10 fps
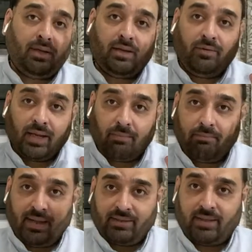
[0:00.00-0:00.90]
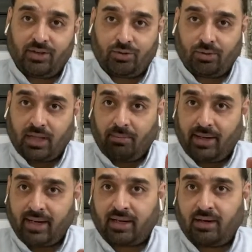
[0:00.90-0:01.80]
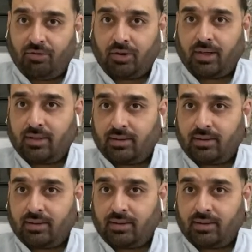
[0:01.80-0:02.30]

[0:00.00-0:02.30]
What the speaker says: giving a message to the American voters.